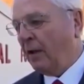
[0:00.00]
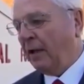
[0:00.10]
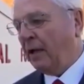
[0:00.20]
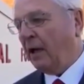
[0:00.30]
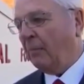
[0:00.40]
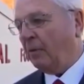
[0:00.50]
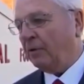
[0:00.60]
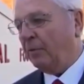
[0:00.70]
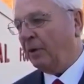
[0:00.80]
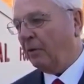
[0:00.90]
He can't
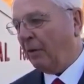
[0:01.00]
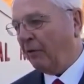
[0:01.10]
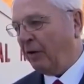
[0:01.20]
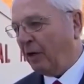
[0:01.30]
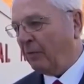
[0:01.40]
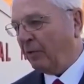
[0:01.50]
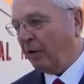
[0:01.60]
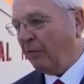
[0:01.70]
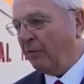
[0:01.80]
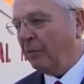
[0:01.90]
possibly do everything
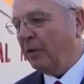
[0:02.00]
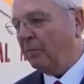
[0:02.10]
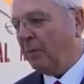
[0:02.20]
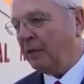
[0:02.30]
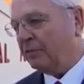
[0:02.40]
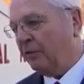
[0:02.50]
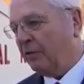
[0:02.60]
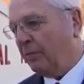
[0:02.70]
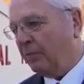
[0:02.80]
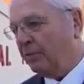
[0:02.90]
himself, but is
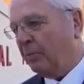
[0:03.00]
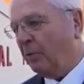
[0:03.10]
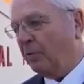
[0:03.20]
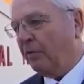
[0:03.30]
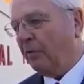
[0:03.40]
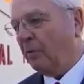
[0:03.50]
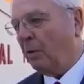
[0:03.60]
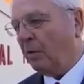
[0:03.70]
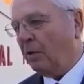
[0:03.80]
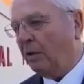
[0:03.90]
massively supportive of
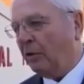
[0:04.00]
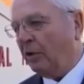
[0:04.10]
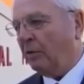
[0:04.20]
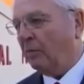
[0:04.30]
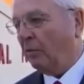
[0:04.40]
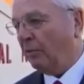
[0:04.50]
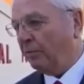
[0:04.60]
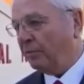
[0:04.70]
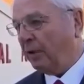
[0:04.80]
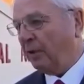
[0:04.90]
what goes on at
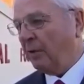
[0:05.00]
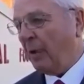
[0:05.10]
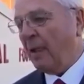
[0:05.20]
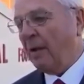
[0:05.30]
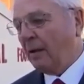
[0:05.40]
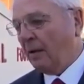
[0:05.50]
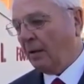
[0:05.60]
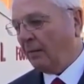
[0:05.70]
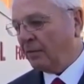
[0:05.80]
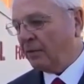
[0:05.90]
Walthamstow.
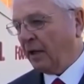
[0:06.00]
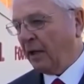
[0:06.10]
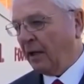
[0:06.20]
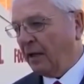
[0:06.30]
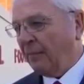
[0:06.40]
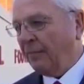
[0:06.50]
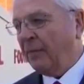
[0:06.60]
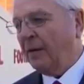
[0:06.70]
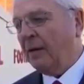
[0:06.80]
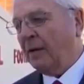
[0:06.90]
Obviously here,
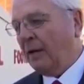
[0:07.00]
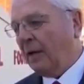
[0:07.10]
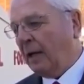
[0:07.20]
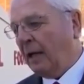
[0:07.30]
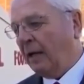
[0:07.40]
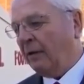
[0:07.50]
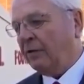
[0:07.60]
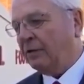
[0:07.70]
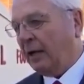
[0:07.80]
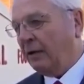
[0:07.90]
and the
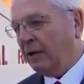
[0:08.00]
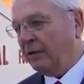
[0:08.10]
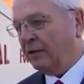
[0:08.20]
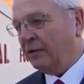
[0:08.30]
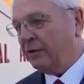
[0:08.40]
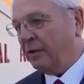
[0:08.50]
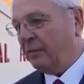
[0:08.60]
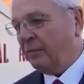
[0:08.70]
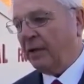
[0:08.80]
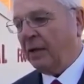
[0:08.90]
scouting
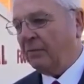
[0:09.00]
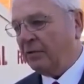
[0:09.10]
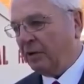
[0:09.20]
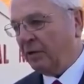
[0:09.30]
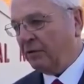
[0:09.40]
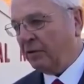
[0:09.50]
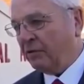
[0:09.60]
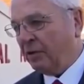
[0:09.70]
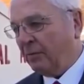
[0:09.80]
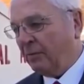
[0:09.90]
system, the overseas
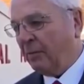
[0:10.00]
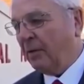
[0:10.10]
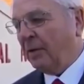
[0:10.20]
system.